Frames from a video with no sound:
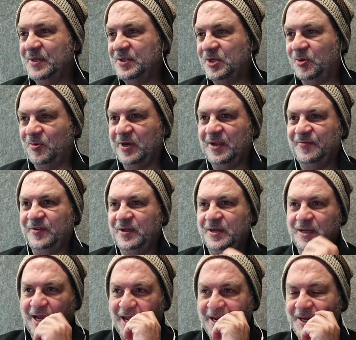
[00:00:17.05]
So
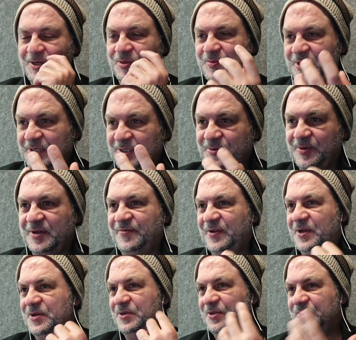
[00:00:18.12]
whatever ailments, whatever
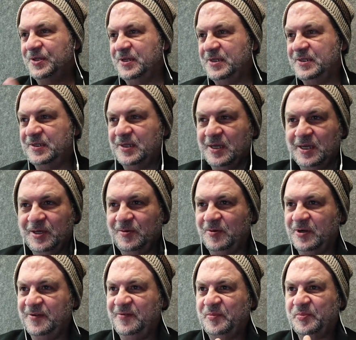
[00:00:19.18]
illness,
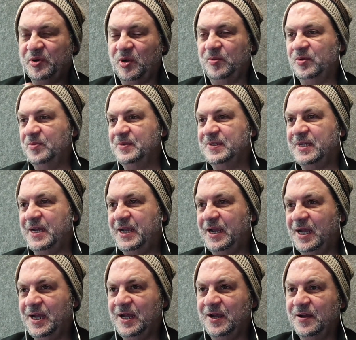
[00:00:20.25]
whatever problems they
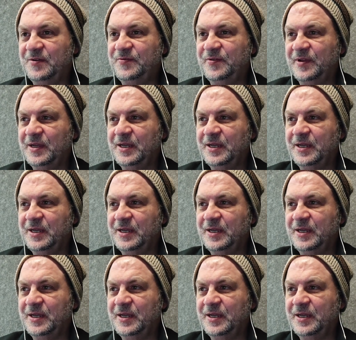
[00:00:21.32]
have,